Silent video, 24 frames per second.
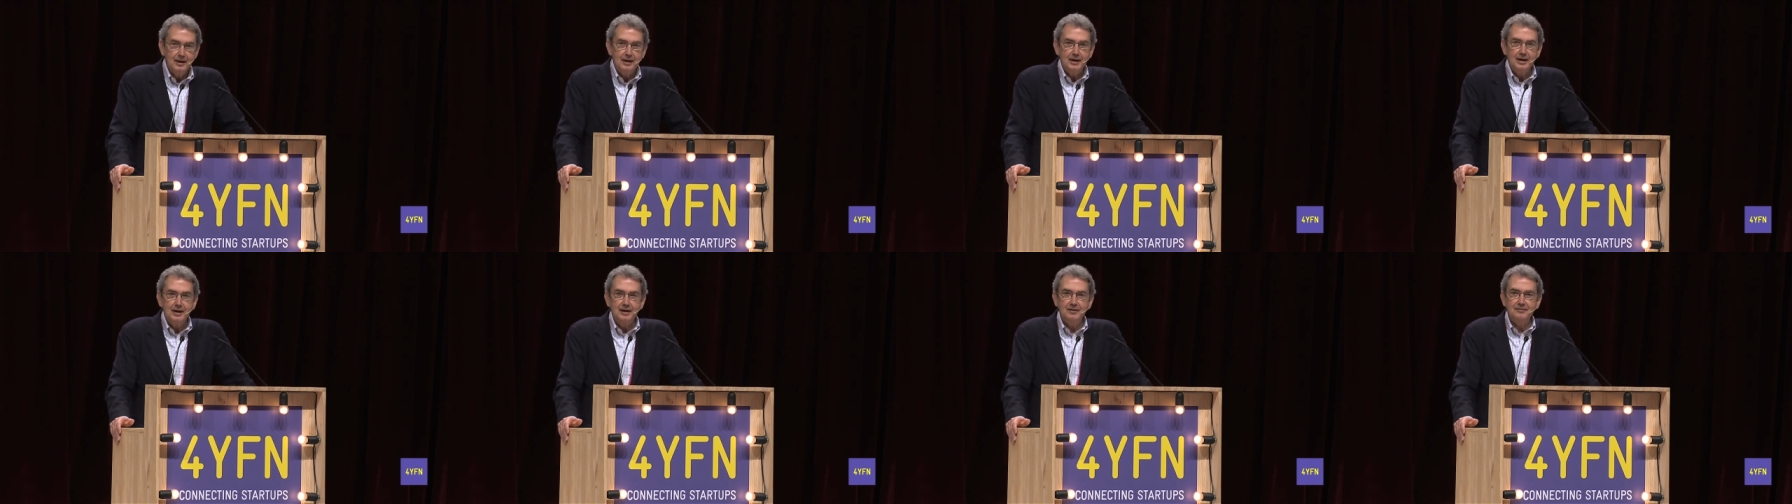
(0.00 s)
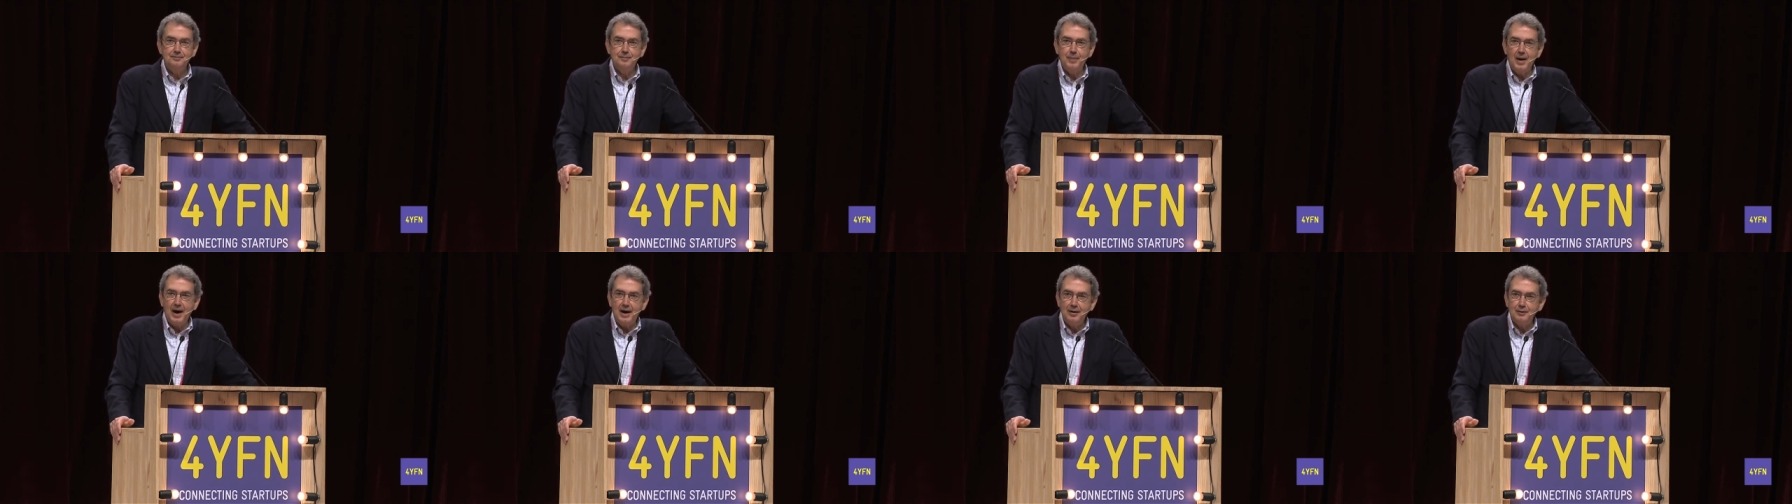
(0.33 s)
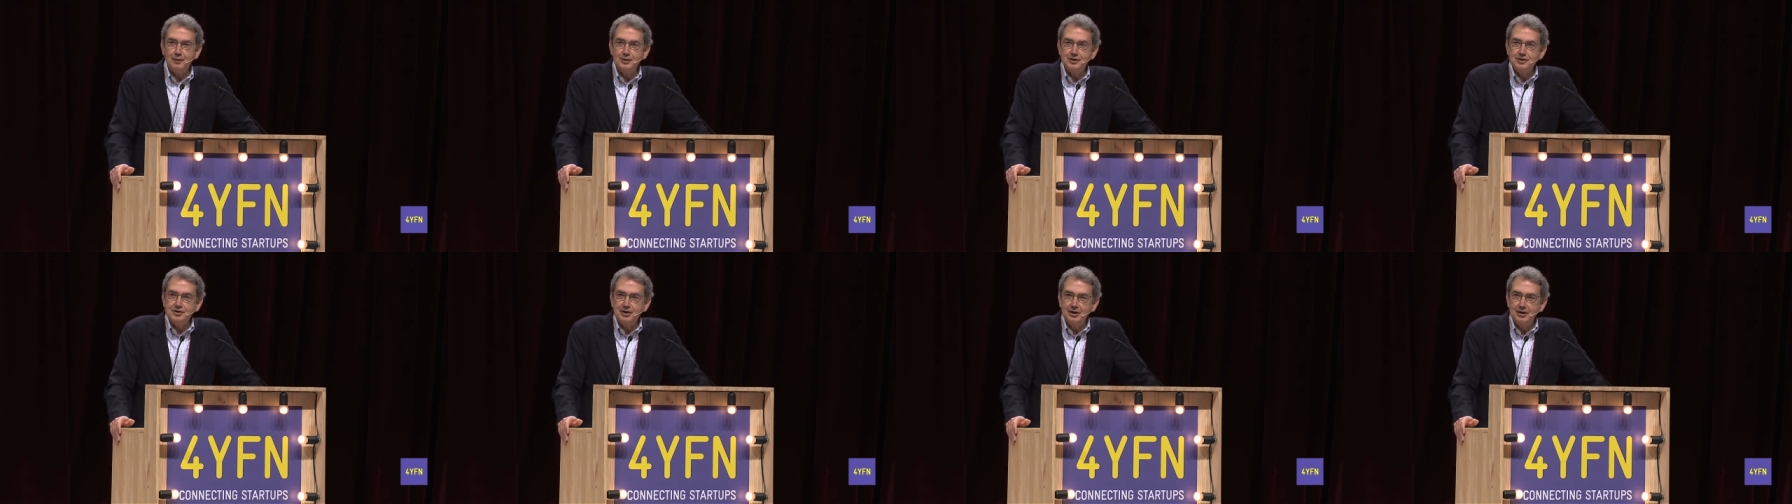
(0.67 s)
if
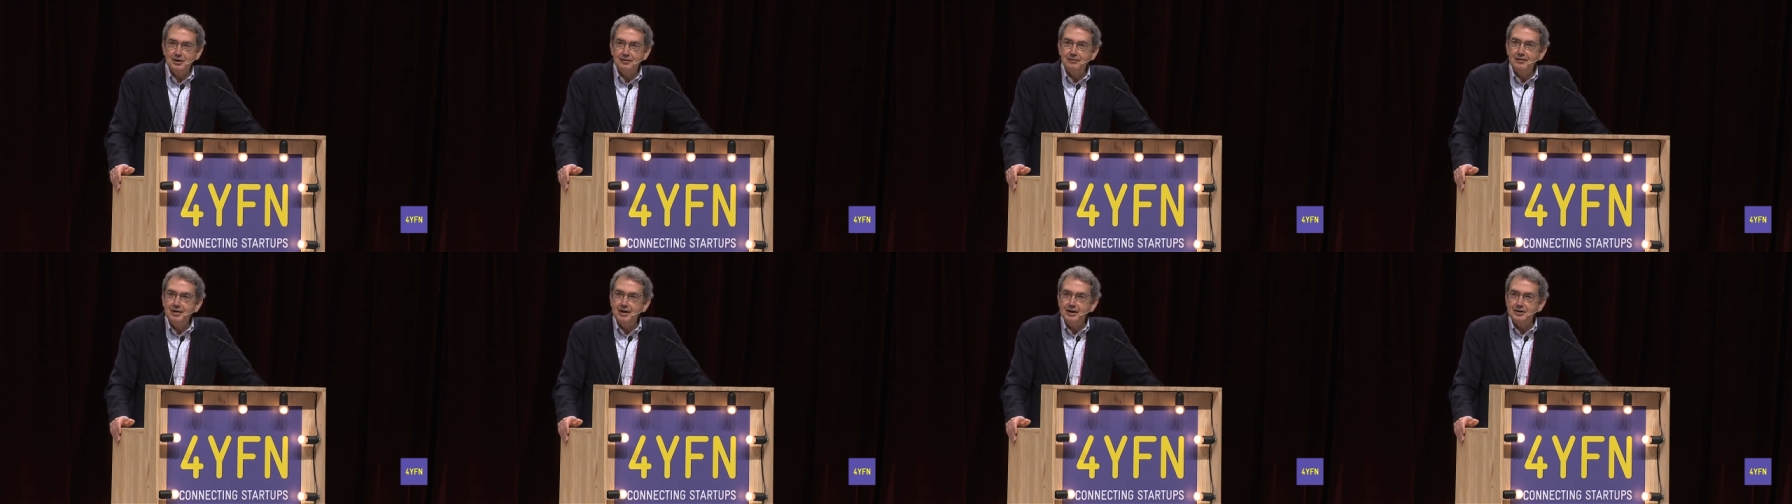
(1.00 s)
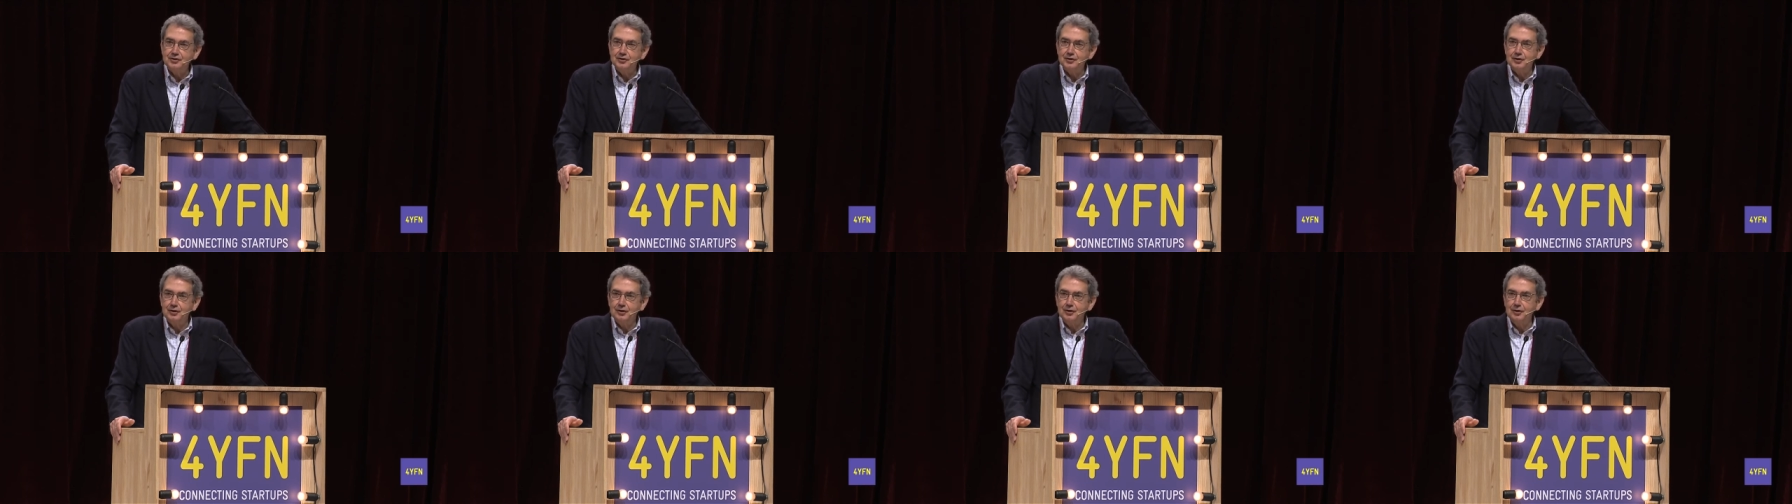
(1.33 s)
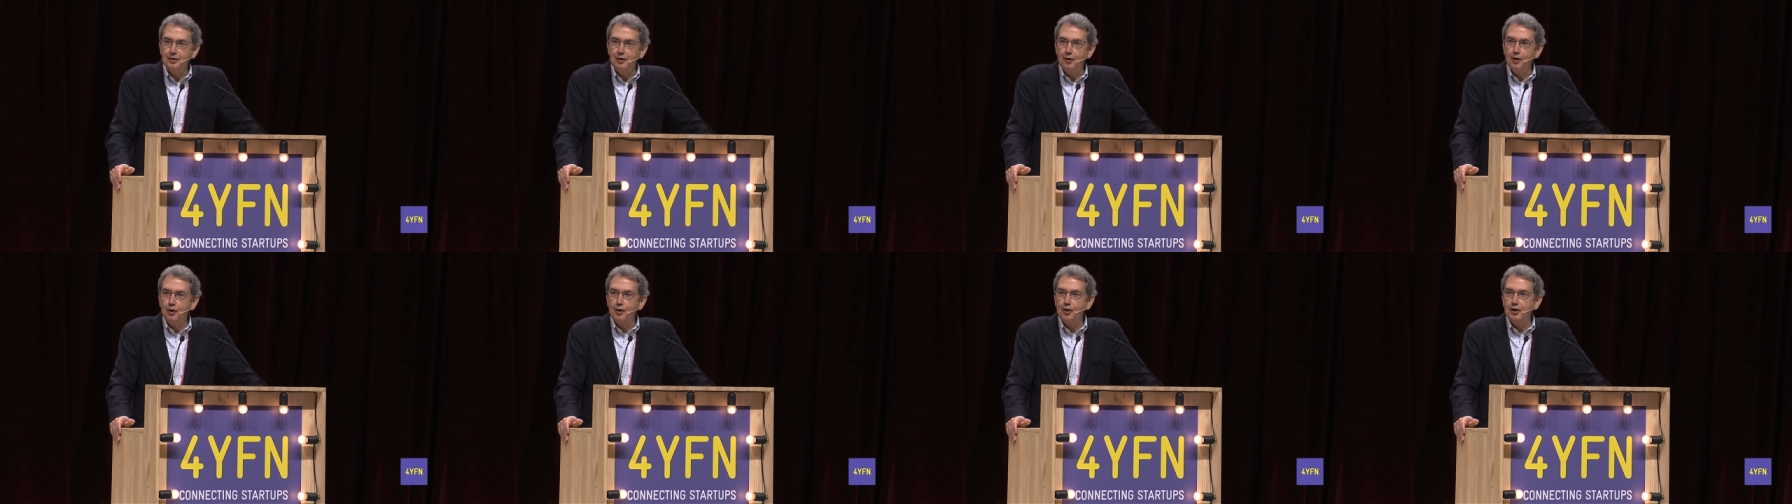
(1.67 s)
power generation
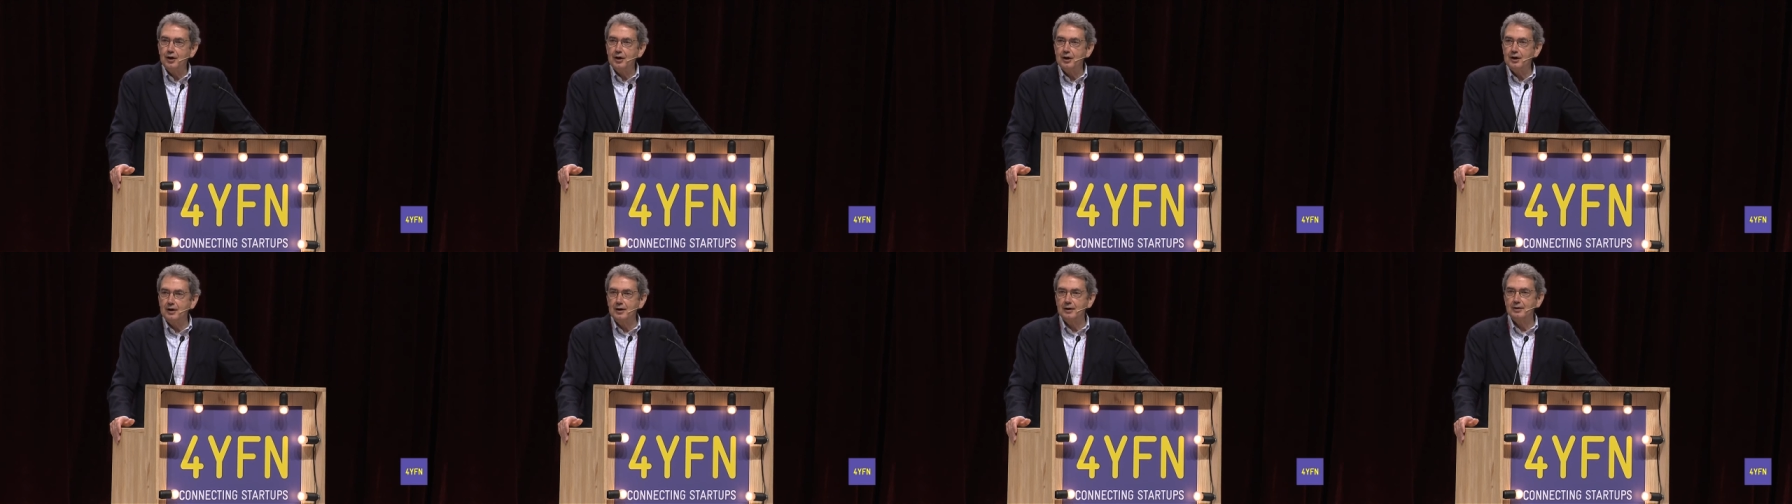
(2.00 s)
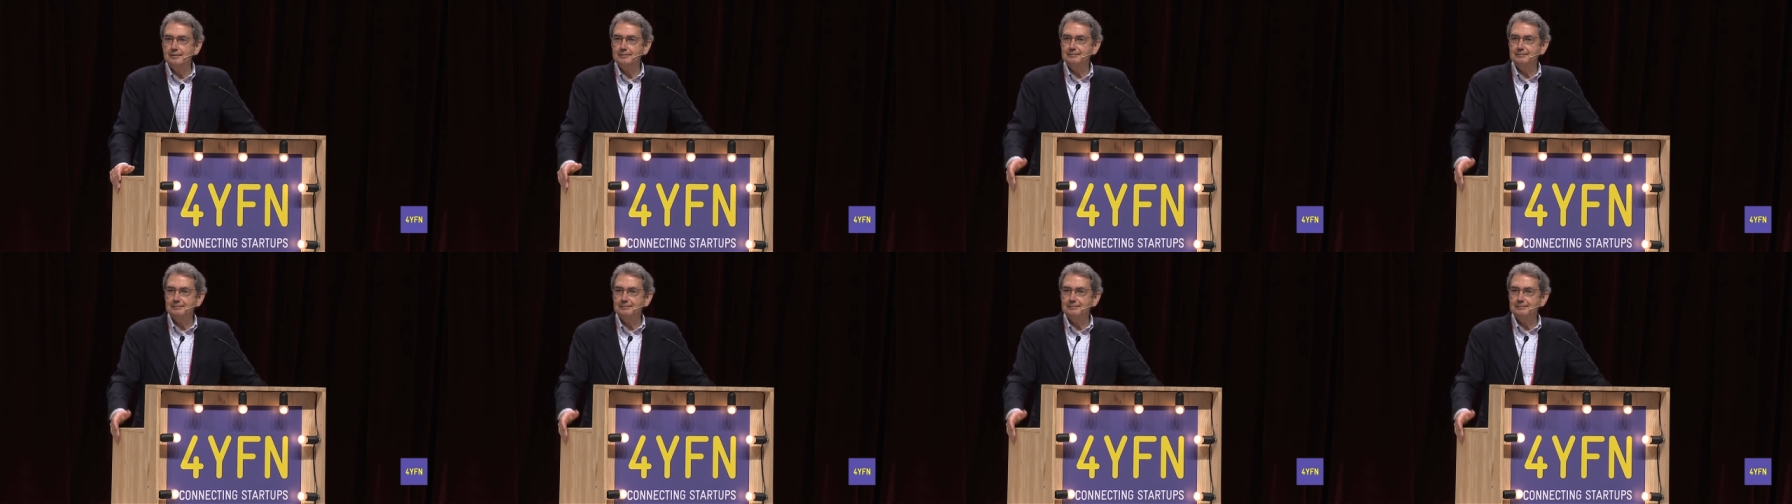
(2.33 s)
or,